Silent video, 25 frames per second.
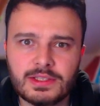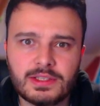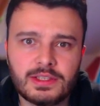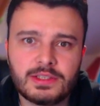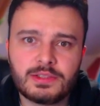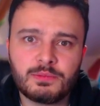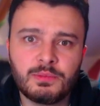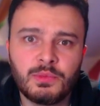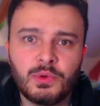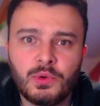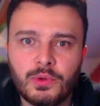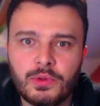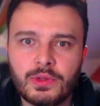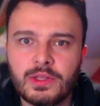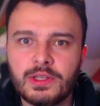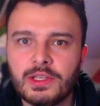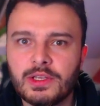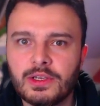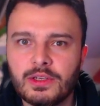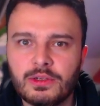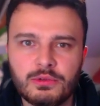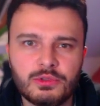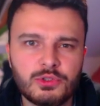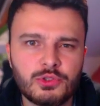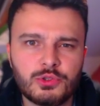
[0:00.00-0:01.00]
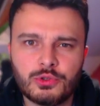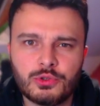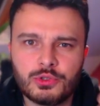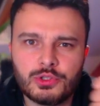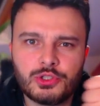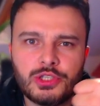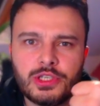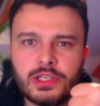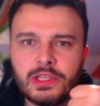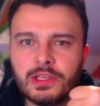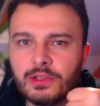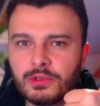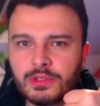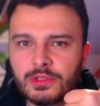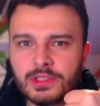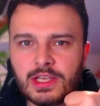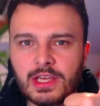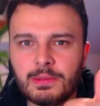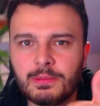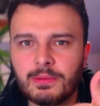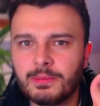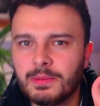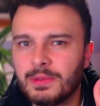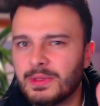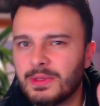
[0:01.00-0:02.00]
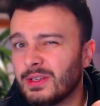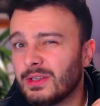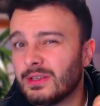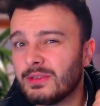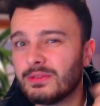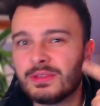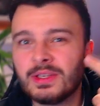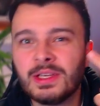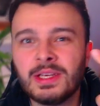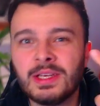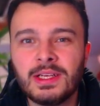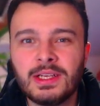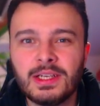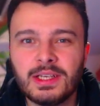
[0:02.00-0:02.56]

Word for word: is more than, you know, Jorginho's capable of,